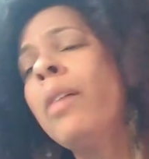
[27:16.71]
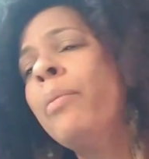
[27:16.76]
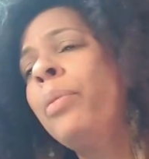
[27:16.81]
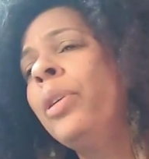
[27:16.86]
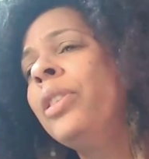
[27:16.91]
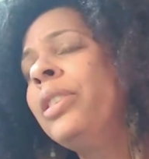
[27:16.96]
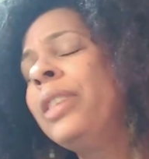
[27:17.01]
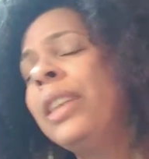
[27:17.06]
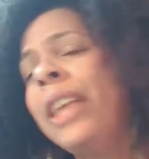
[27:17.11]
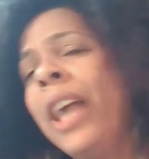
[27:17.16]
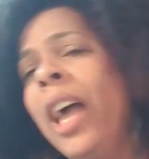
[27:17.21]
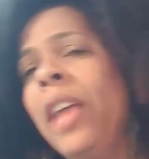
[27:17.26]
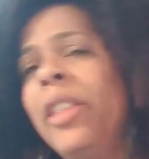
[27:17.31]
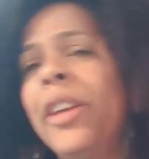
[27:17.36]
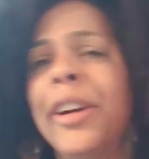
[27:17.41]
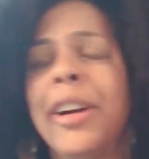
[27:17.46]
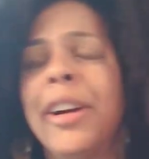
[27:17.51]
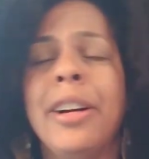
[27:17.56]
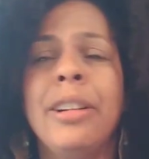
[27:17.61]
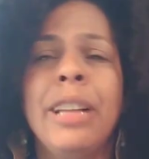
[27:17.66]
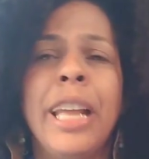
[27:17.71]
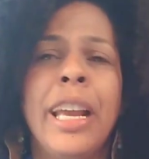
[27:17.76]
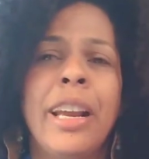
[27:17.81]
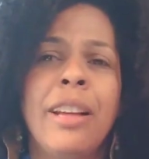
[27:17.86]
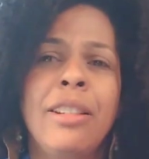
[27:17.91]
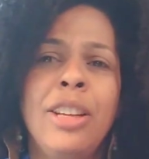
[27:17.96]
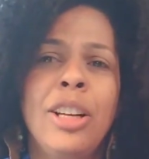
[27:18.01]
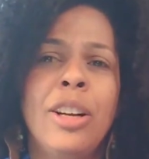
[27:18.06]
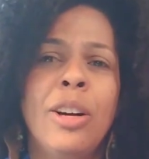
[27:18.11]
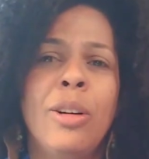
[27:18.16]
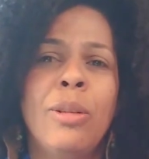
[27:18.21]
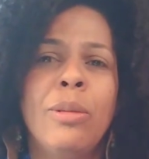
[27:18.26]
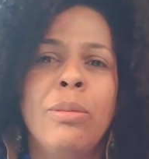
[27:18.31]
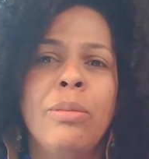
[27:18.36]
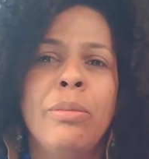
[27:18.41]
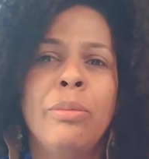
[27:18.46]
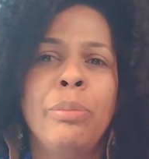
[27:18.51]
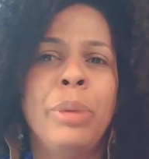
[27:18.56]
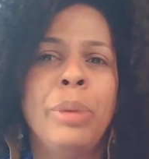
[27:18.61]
put together, like, you know,